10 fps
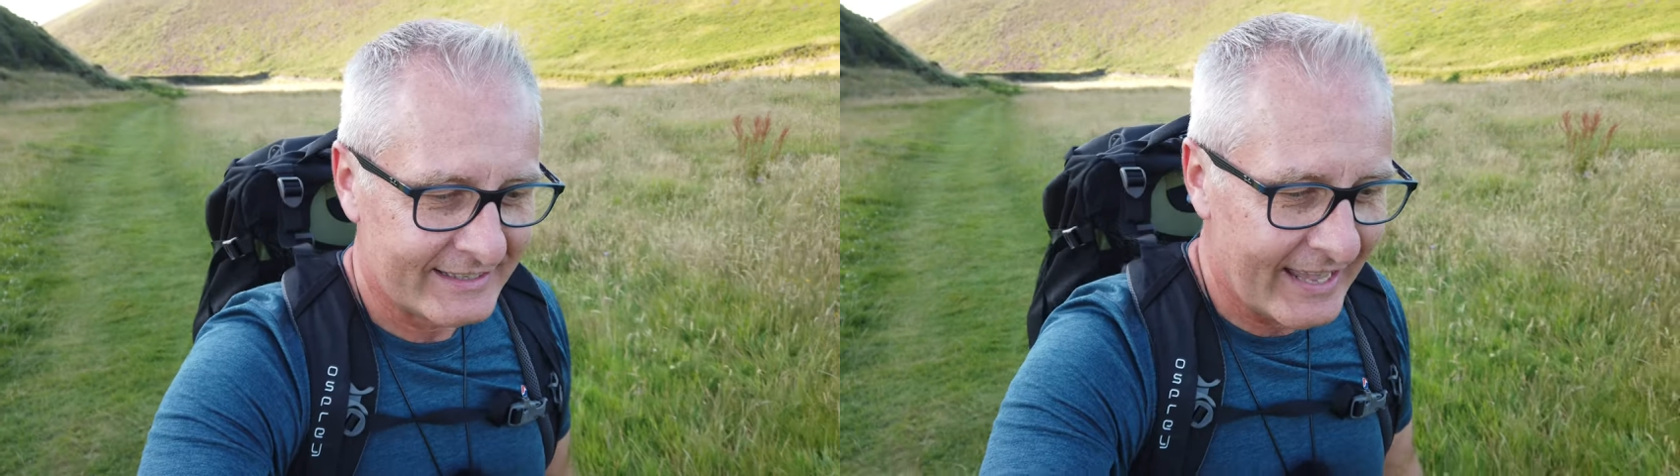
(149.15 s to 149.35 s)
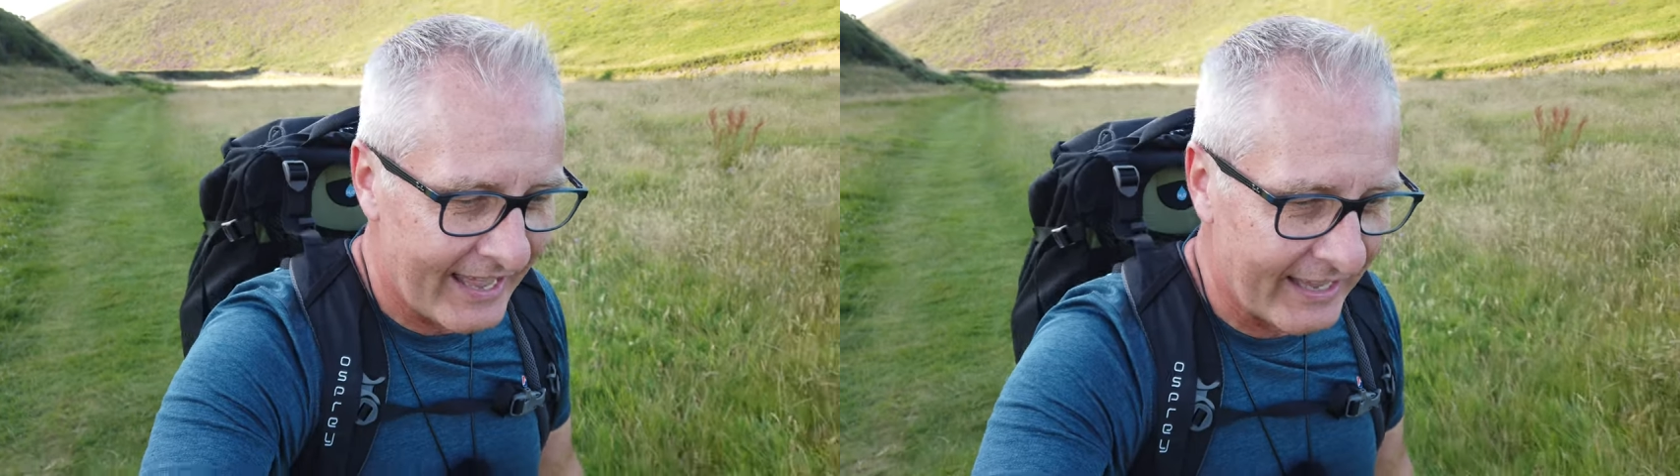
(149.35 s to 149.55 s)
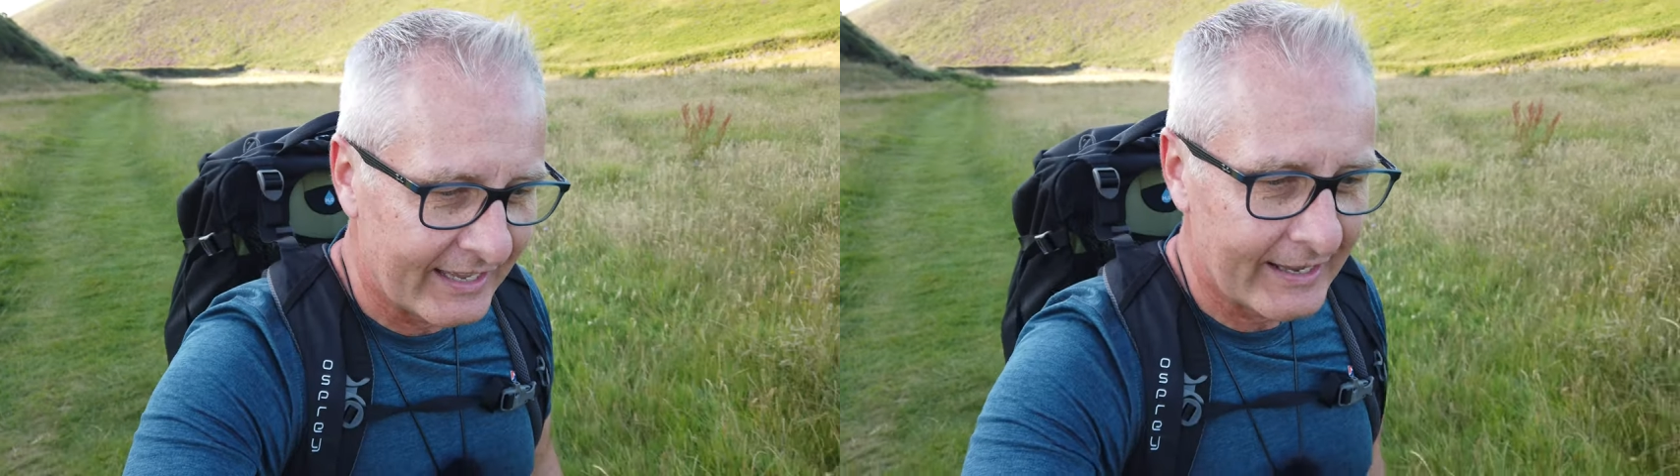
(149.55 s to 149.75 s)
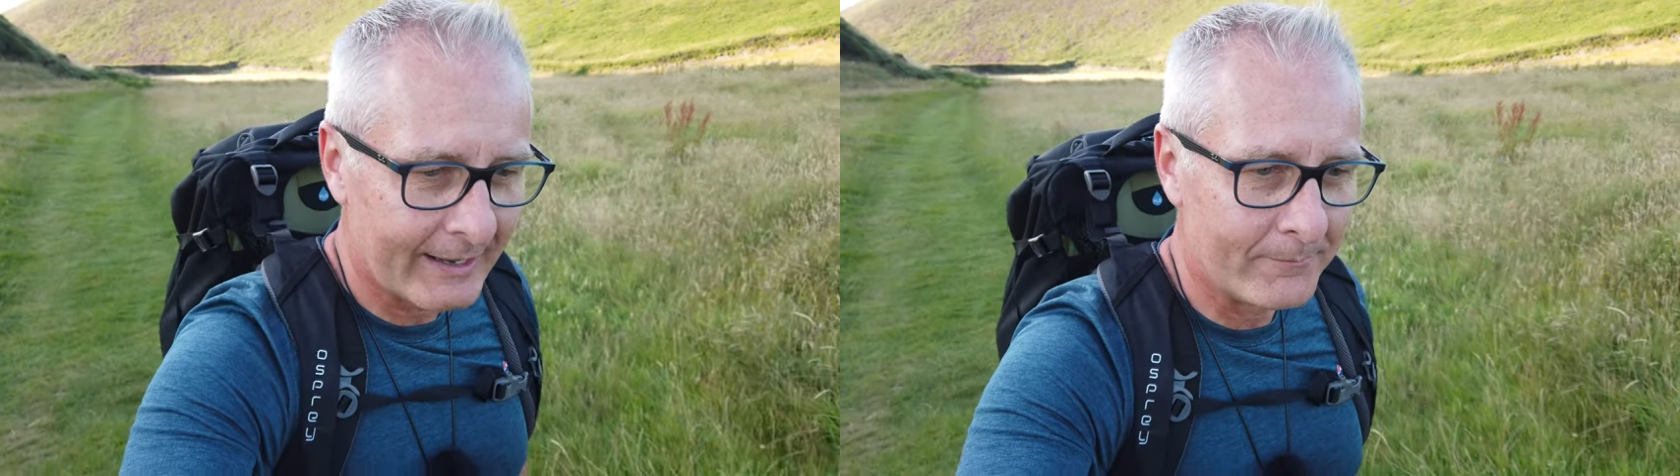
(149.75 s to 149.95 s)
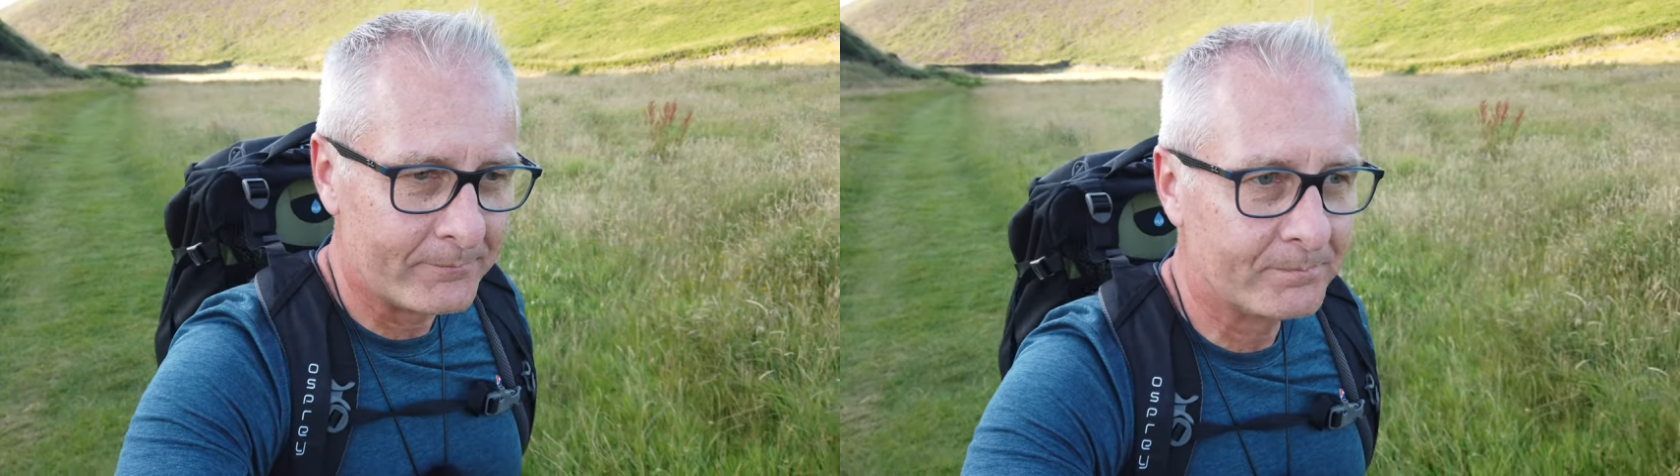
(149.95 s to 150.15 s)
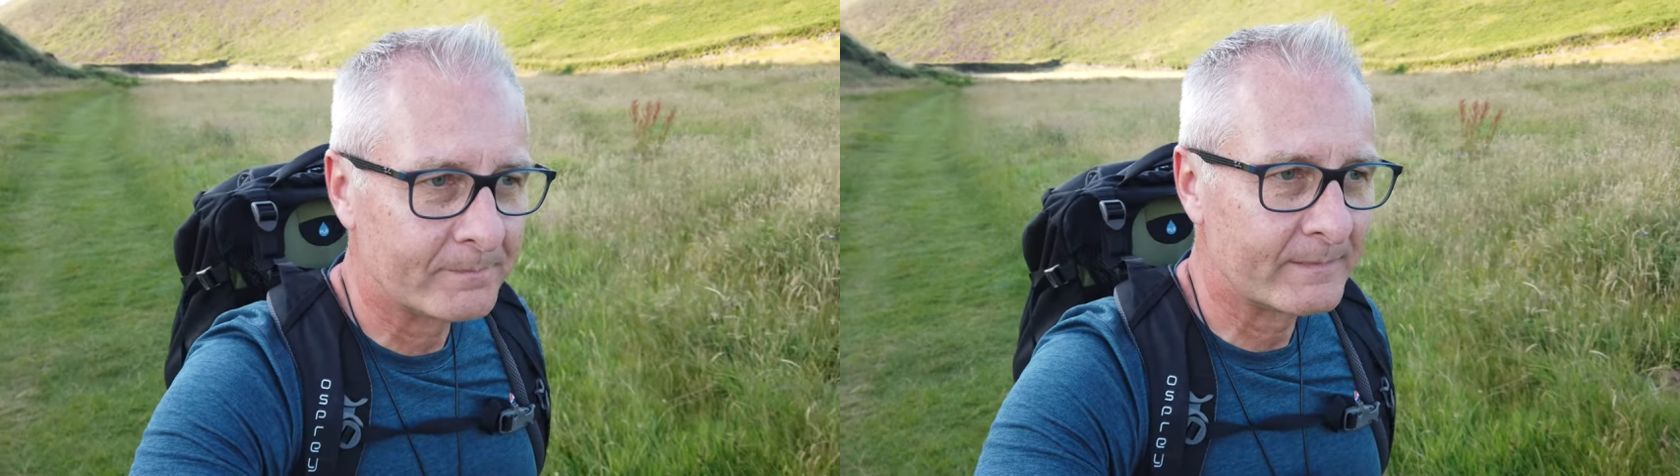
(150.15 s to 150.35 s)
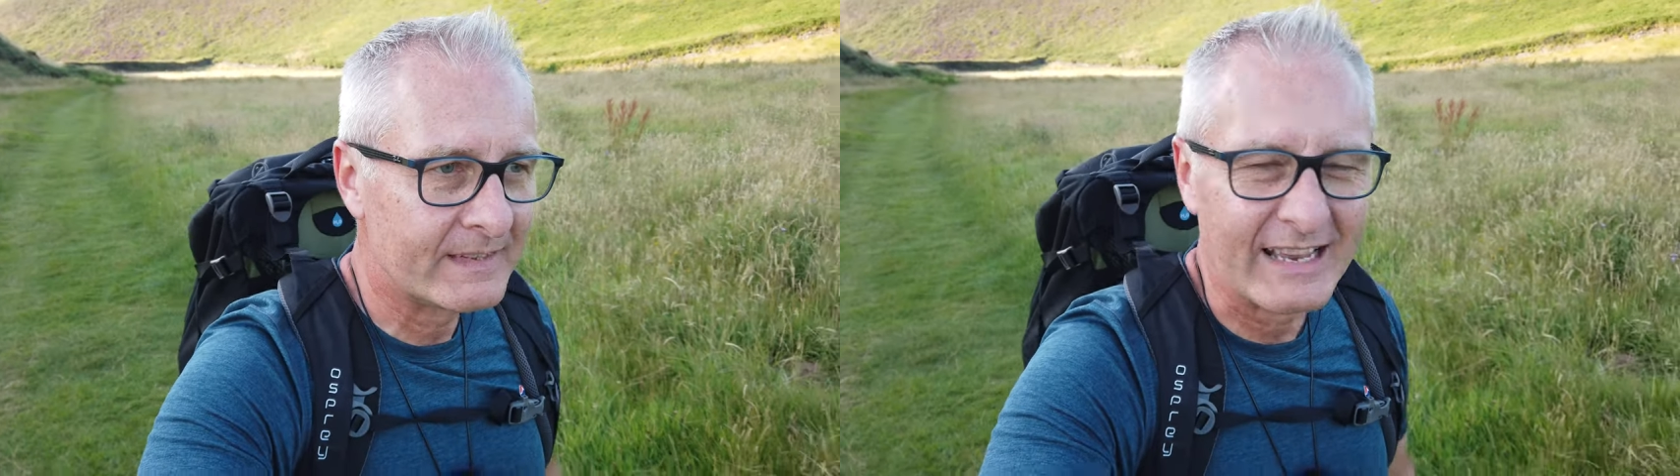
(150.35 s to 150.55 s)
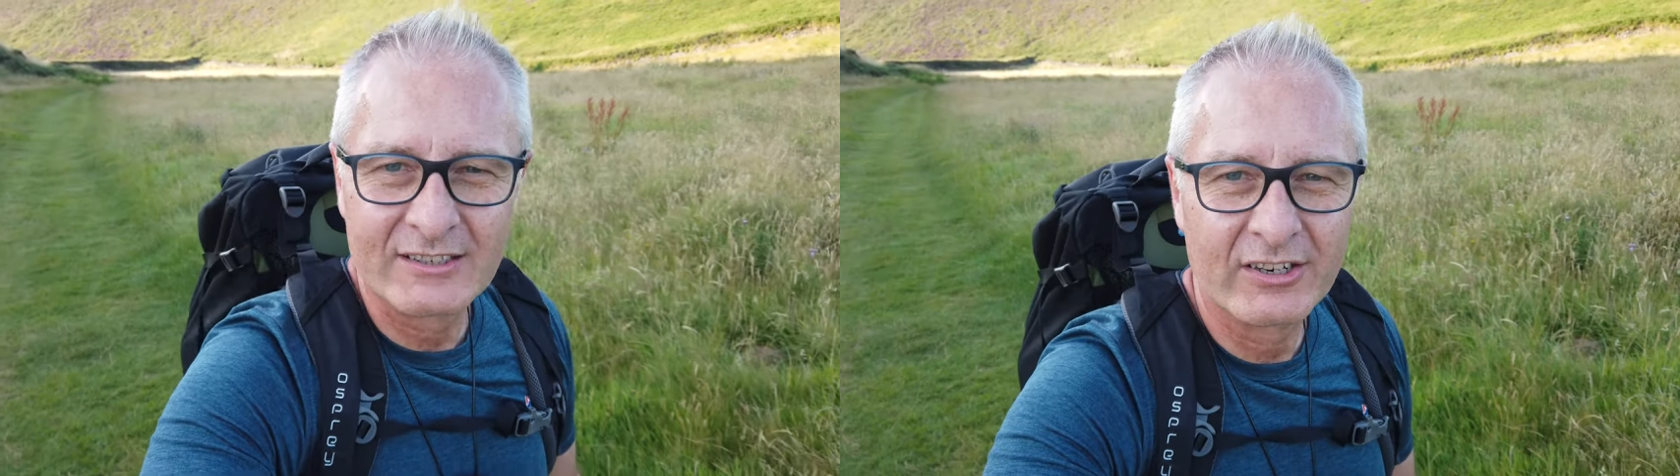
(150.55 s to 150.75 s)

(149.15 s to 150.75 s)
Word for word: Yeah, um, yeah,